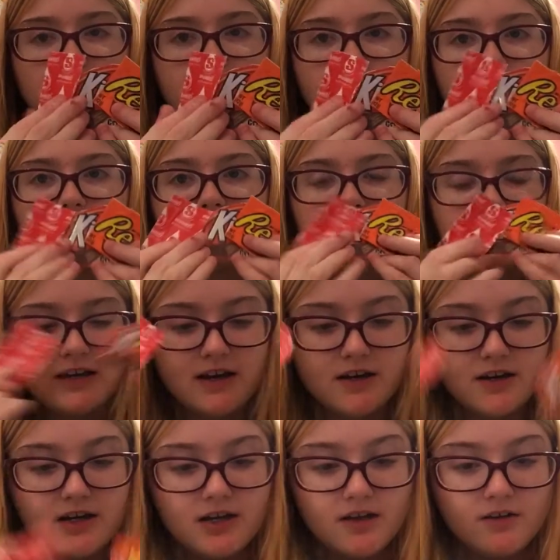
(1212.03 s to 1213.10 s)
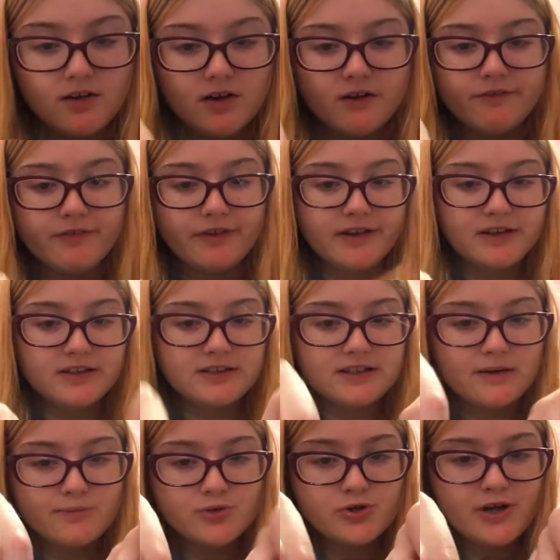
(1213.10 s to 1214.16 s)
Put in a candy for like a
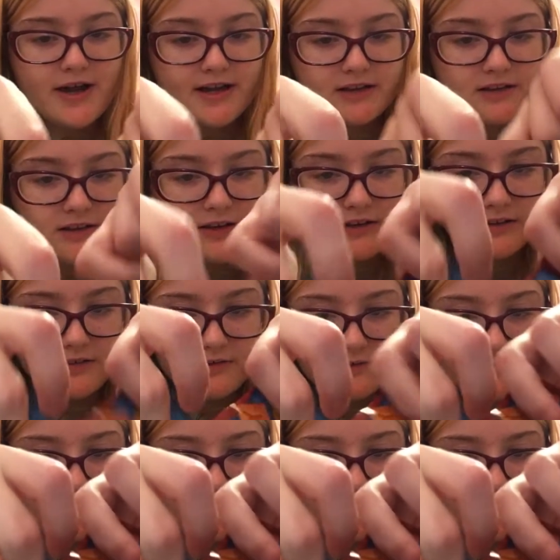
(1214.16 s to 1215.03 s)
subject and then